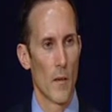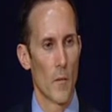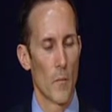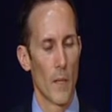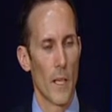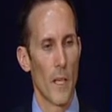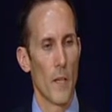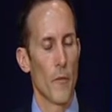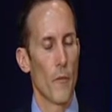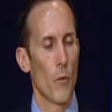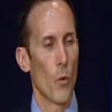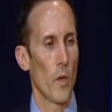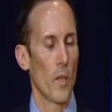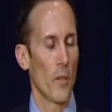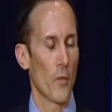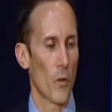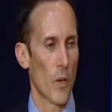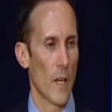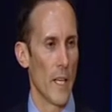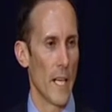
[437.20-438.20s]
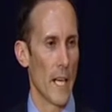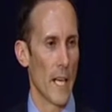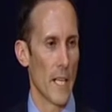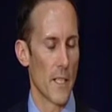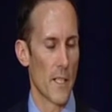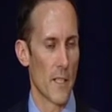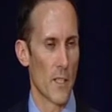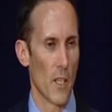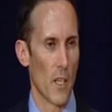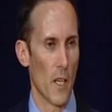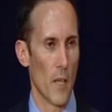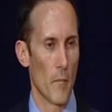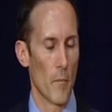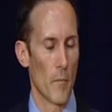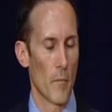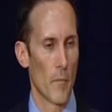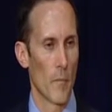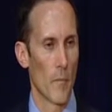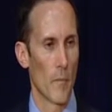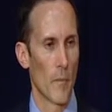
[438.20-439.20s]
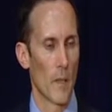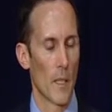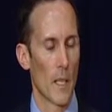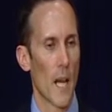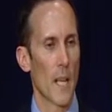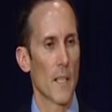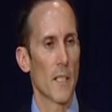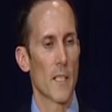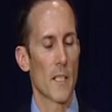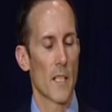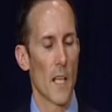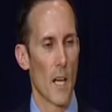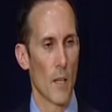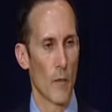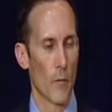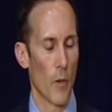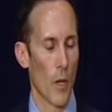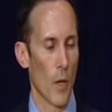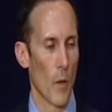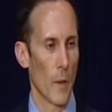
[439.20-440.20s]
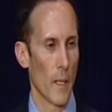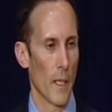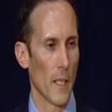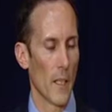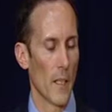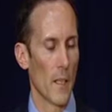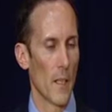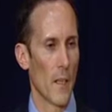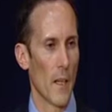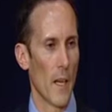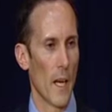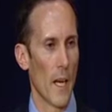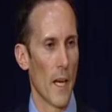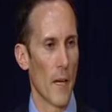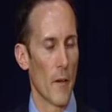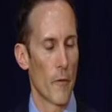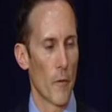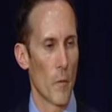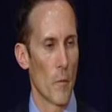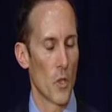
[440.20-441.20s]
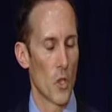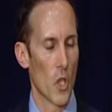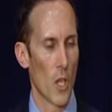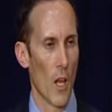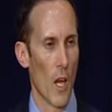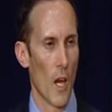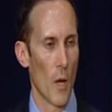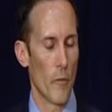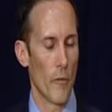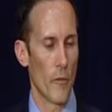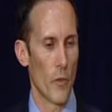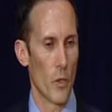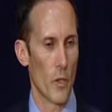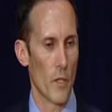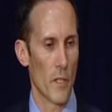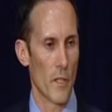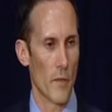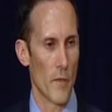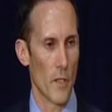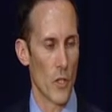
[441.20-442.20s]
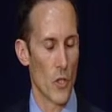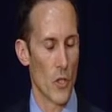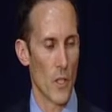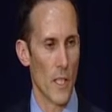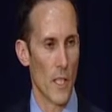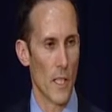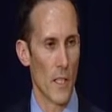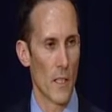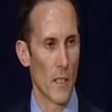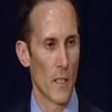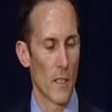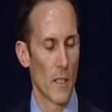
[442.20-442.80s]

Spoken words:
but in 43 days' time. The cuts start flowing from the July 1st of this year.